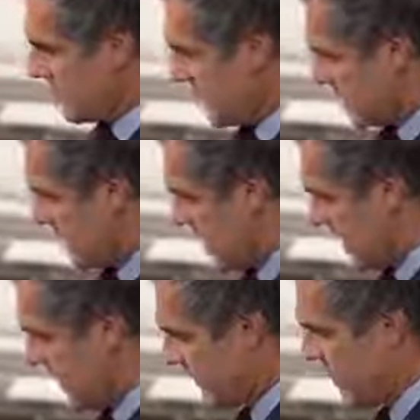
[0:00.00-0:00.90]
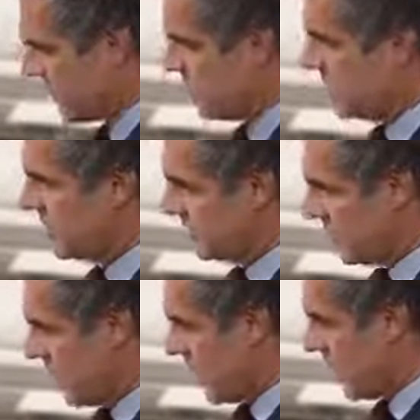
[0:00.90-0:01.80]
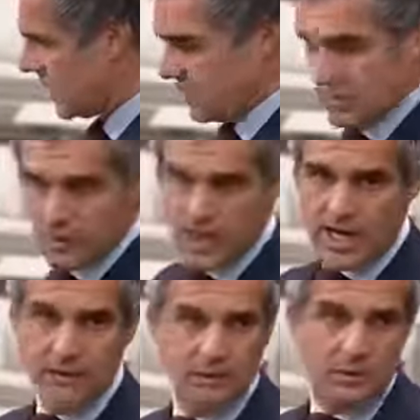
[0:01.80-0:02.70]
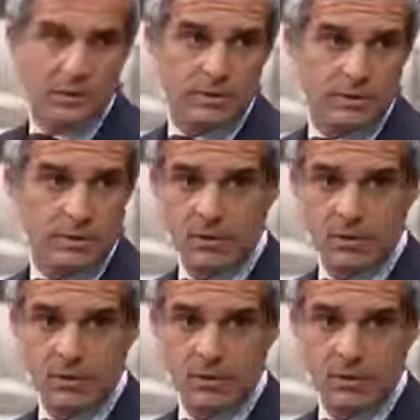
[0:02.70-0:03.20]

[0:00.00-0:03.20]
That means you have down your outline.